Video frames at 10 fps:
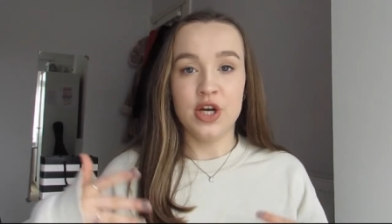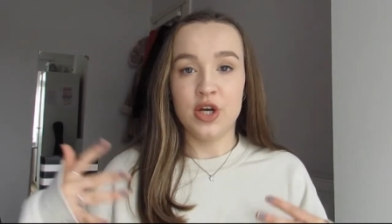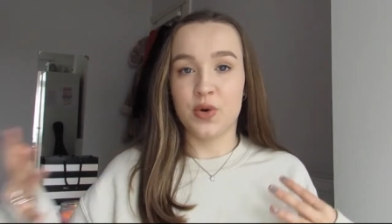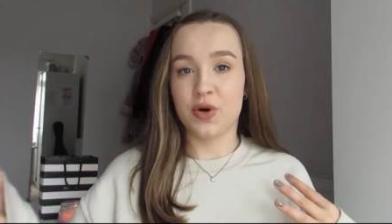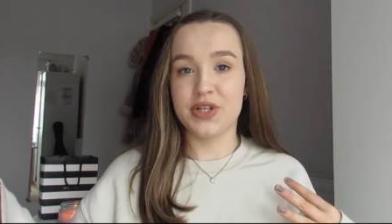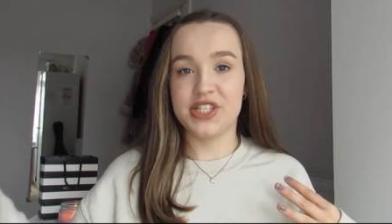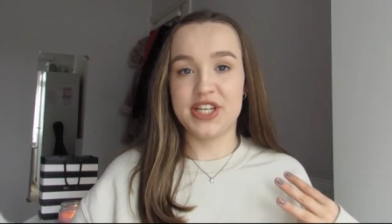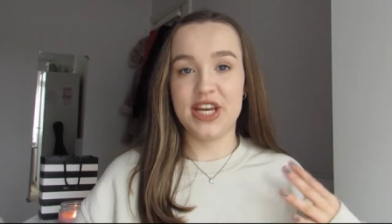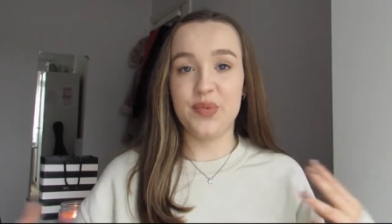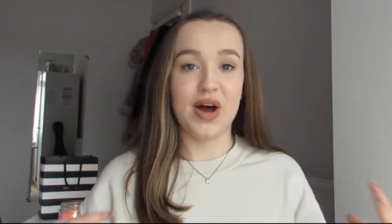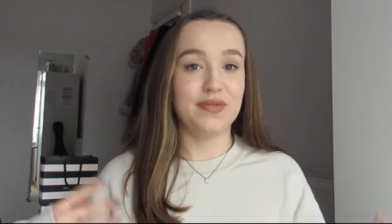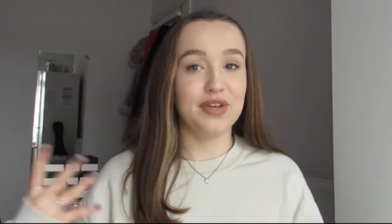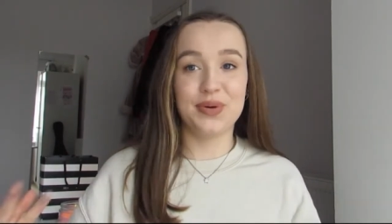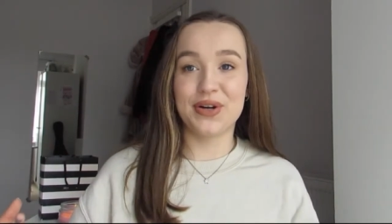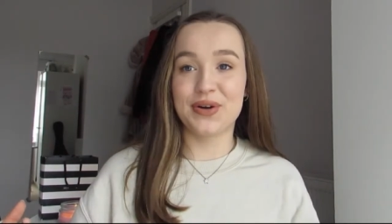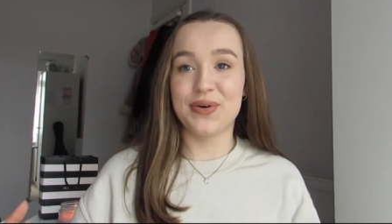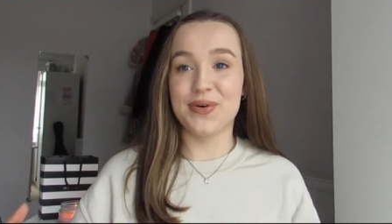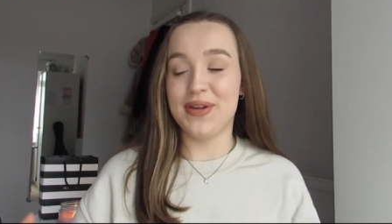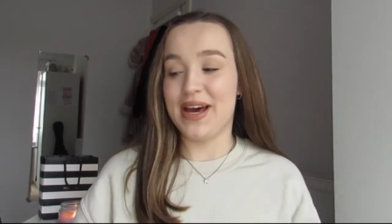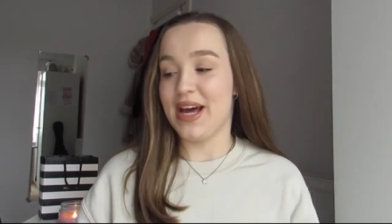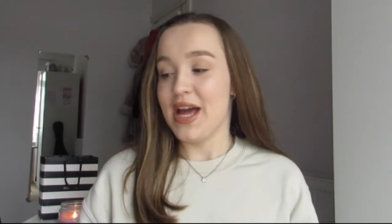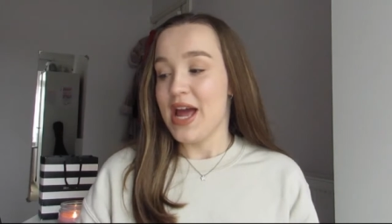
quarantine, whatever you want to call it.